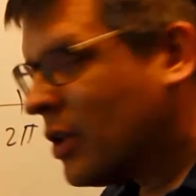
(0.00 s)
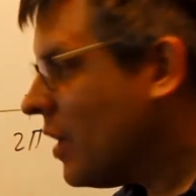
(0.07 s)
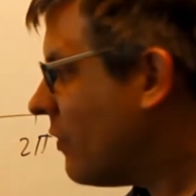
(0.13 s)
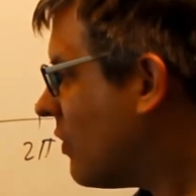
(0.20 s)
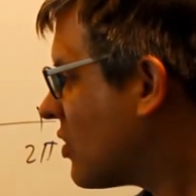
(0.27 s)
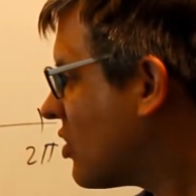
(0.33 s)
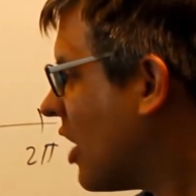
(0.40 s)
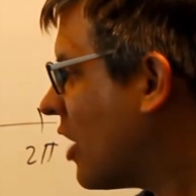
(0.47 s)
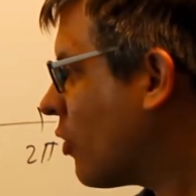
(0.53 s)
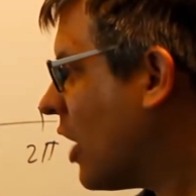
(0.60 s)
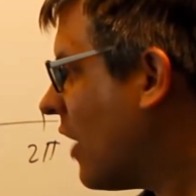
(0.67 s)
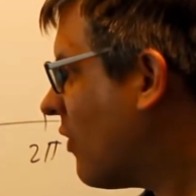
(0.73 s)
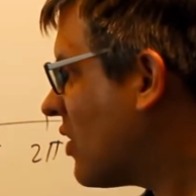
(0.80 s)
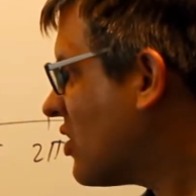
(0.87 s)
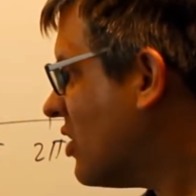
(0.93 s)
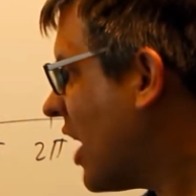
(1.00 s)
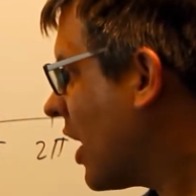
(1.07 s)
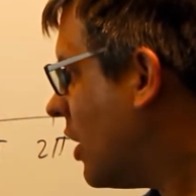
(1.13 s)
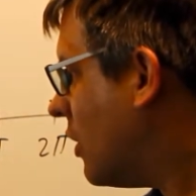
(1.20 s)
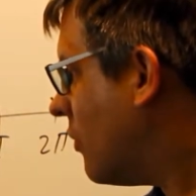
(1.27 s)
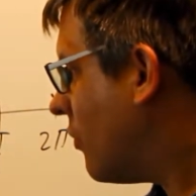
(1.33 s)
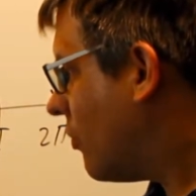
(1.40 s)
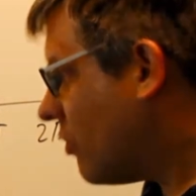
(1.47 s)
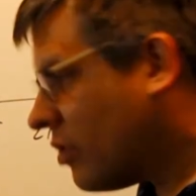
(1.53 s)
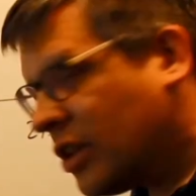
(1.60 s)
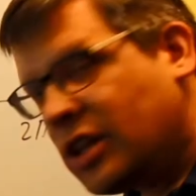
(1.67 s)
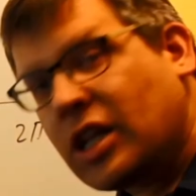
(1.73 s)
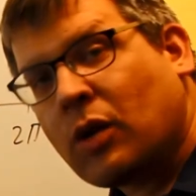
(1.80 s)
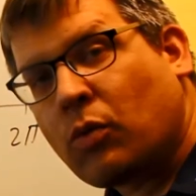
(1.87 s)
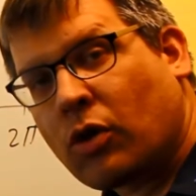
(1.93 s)
If the sine graph is negative,
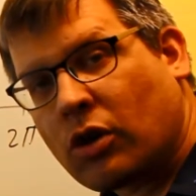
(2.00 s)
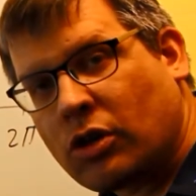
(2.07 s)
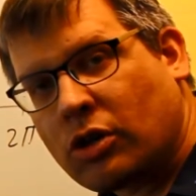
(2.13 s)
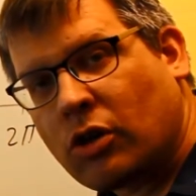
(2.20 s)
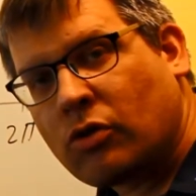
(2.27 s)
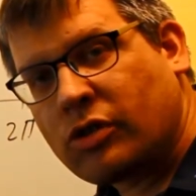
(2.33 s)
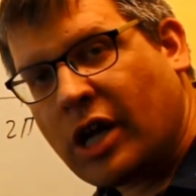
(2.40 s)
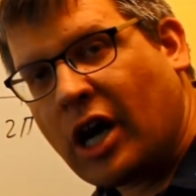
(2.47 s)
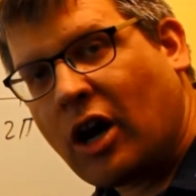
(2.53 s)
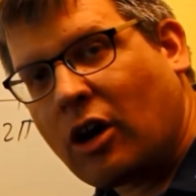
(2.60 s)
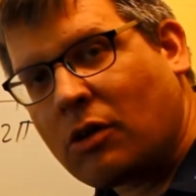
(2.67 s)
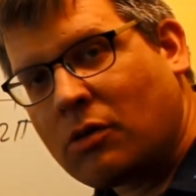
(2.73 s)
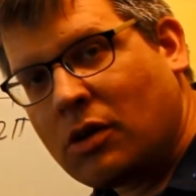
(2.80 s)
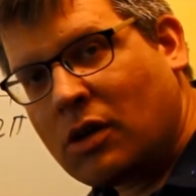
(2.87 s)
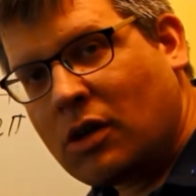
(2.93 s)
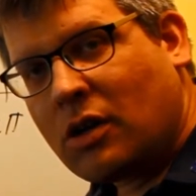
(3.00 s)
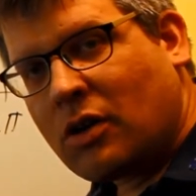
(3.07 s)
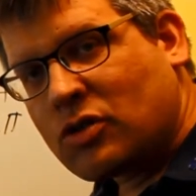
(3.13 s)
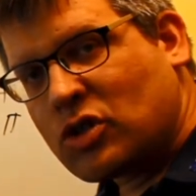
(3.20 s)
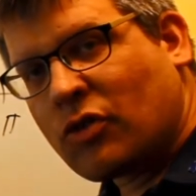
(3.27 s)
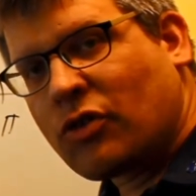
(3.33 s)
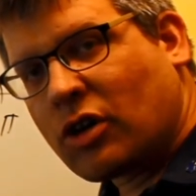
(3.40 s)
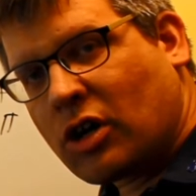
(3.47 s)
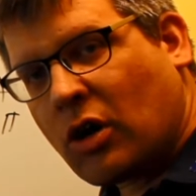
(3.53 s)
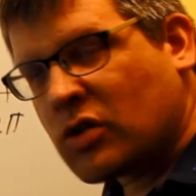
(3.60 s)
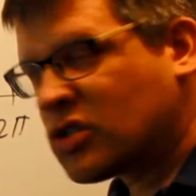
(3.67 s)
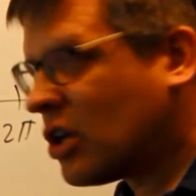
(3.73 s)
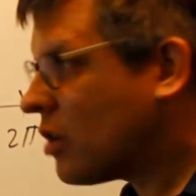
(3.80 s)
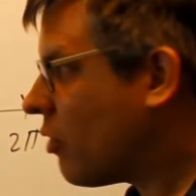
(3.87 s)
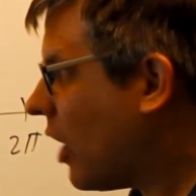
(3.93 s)
then we're going to go down. So for
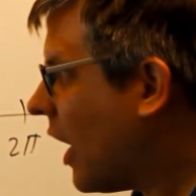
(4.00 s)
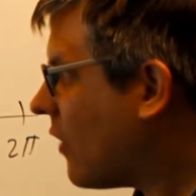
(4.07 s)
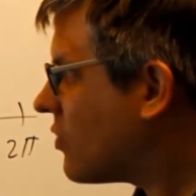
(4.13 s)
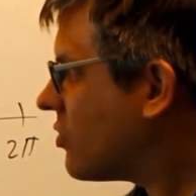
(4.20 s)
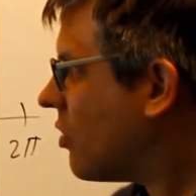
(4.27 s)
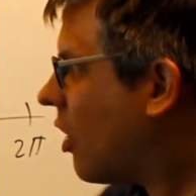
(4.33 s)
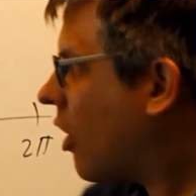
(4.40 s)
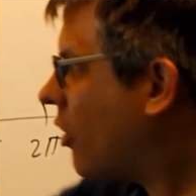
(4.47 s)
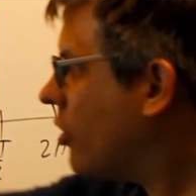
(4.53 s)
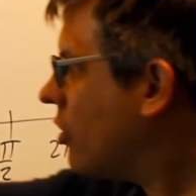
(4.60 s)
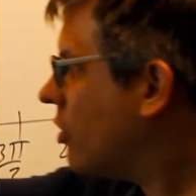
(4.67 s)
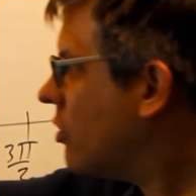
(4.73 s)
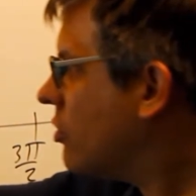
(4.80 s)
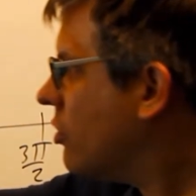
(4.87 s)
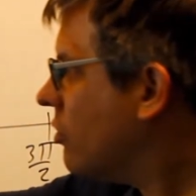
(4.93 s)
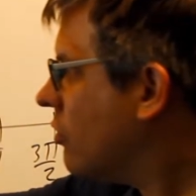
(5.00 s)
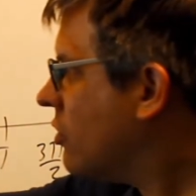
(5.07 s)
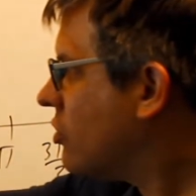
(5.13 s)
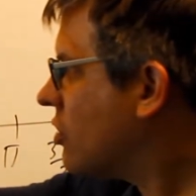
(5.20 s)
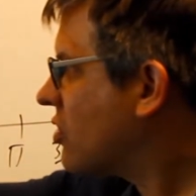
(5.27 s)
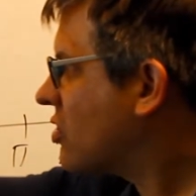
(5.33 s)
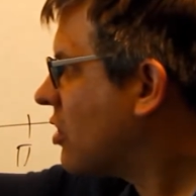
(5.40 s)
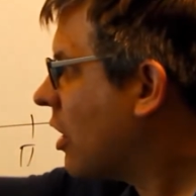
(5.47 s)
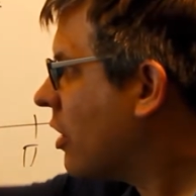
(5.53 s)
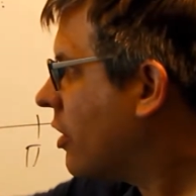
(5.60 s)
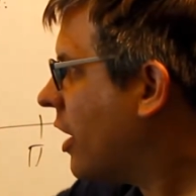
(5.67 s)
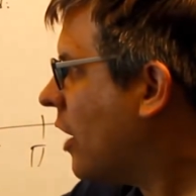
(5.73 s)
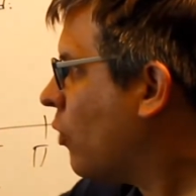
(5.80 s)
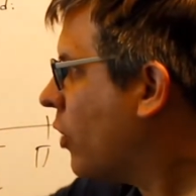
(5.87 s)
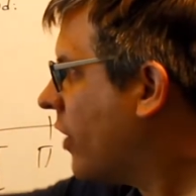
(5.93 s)
cosine graphs, all you're going to do is just start it
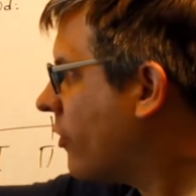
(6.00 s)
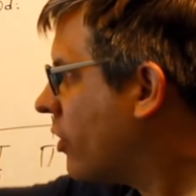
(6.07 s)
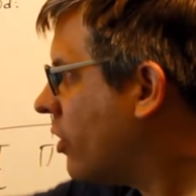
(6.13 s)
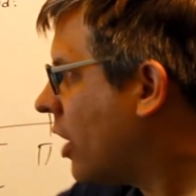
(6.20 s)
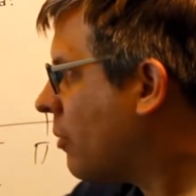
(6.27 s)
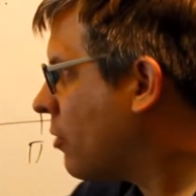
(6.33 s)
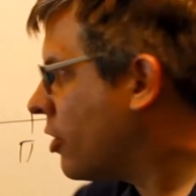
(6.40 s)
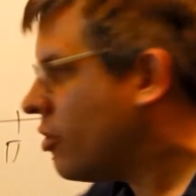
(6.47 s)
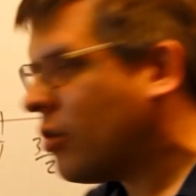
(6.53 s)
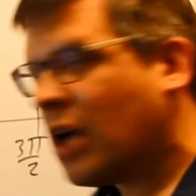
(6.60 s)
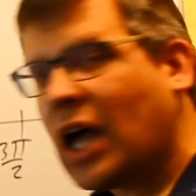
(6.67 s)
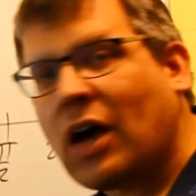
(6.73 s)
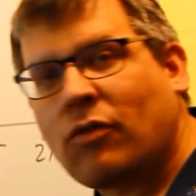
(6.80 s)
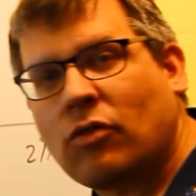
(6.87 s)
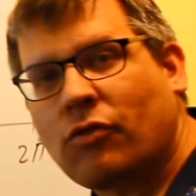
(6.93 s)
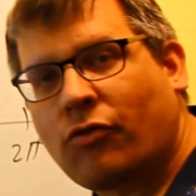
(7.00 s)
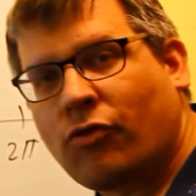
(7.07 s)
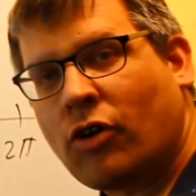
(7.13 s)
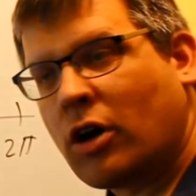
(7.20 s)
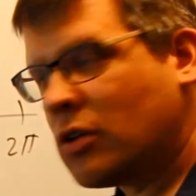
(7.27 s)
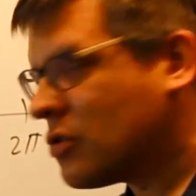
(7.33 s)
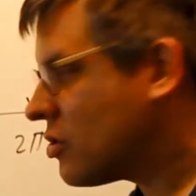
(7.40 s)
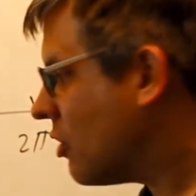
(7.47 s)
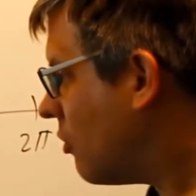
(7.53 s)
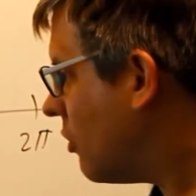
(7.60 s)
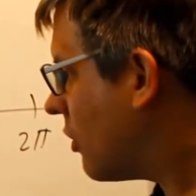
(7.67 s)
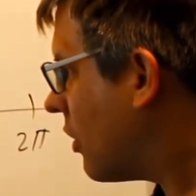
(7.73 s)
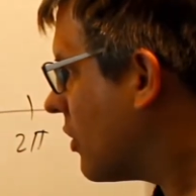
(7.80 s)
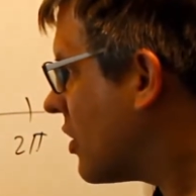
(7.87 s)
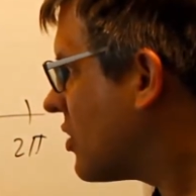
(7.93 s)
at whatever number you have in front.
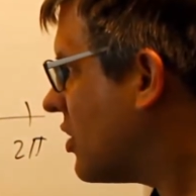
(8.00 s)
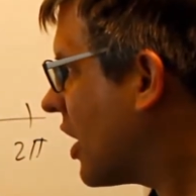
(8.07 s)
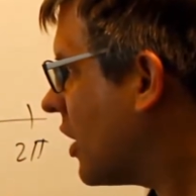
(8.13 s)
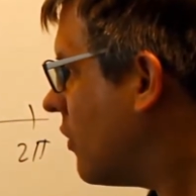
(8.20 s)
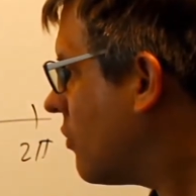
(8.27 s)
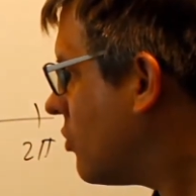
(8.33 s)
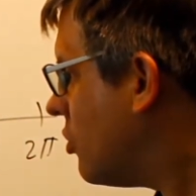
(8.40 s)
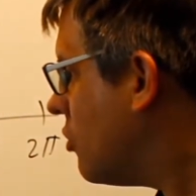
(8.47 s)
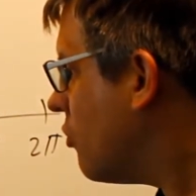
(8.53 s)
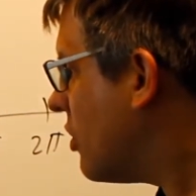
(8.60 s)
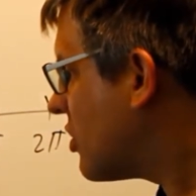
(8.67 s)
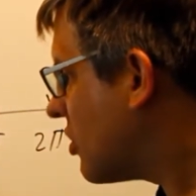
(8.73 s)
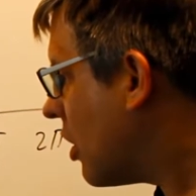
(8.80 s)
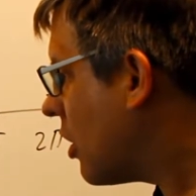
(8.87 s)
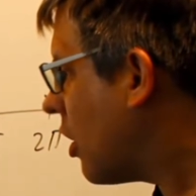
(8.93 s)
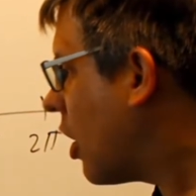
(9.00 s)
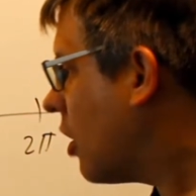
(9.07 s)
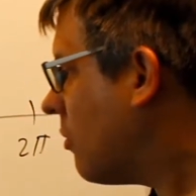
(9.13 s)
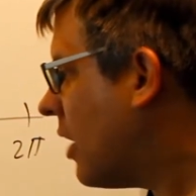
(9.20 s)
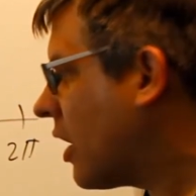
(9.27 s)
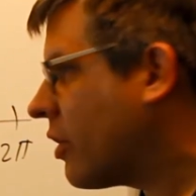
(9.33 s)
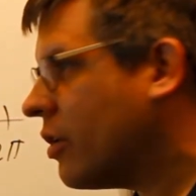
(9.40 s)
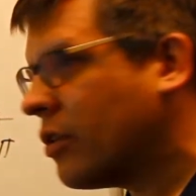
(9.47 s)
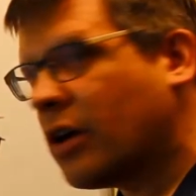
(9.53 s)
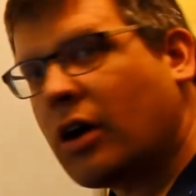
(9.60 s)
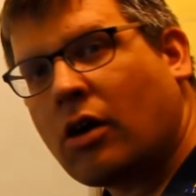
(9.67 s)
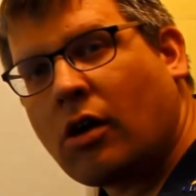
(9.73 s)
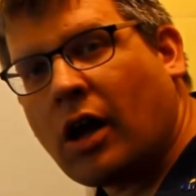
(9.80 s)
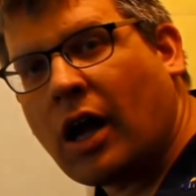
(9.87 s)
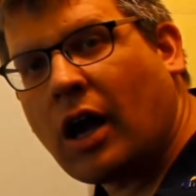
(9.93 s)
So because it's negative 2, we start automatically
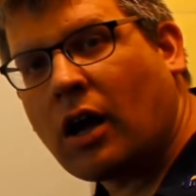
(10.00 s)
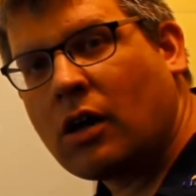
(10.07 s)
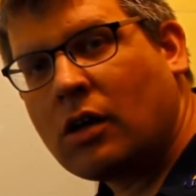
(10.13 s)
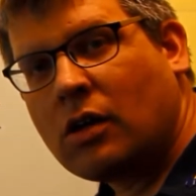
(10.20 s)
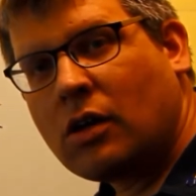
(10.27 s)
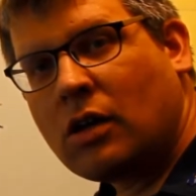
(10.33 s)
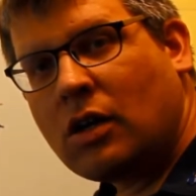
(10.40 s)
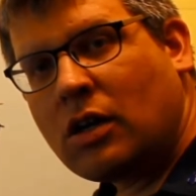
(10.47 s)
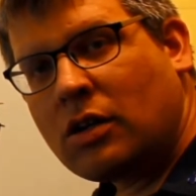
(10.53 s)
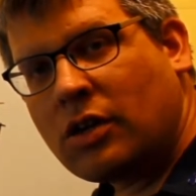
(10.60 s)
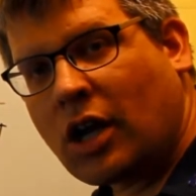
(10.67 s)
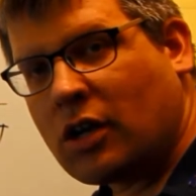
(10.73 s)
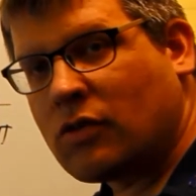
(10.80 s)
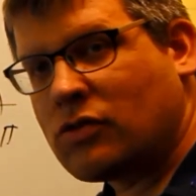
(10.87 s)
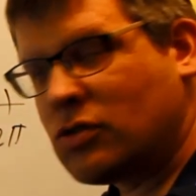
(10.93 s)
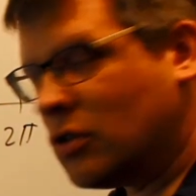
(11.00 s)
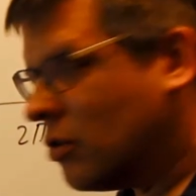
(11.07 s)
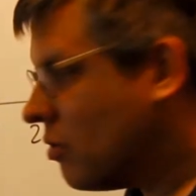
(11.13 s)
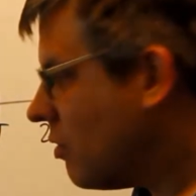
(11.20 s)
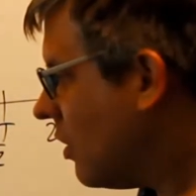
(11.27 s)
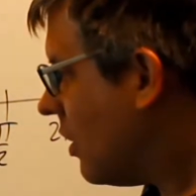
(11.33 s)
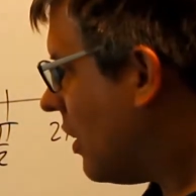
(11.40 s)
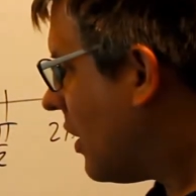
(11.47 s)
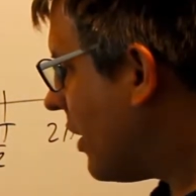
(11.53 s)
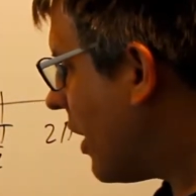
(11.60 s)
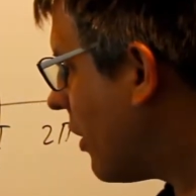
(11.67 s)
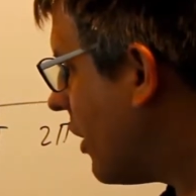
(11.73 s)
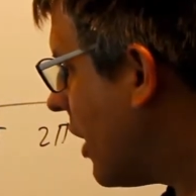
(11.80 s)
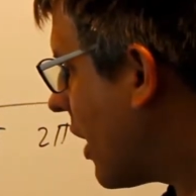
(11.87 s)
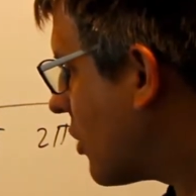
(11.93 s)
there at negative 2.
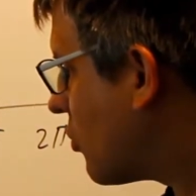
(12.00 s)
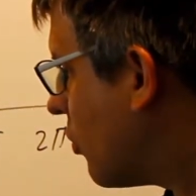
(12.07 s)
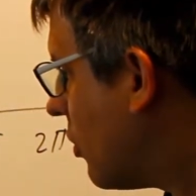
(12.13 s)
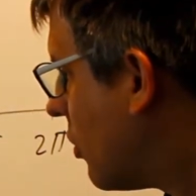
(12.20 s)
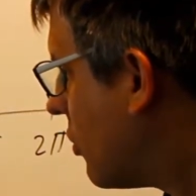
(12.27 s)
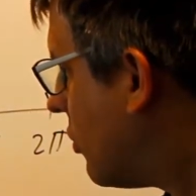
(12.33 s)
Now next, what it'll